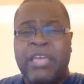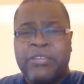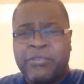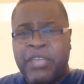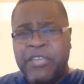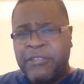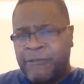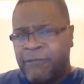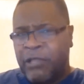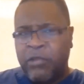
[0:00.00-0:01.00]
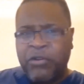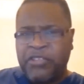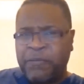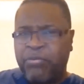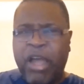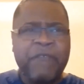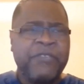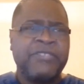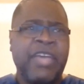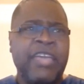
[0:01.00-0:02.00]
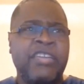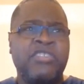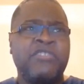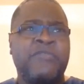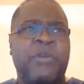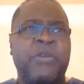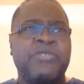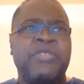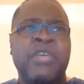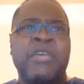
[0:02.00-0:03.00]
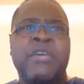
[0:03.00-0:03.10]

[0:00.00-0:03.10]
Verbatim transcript: So here's the Lord is prophesying in this verse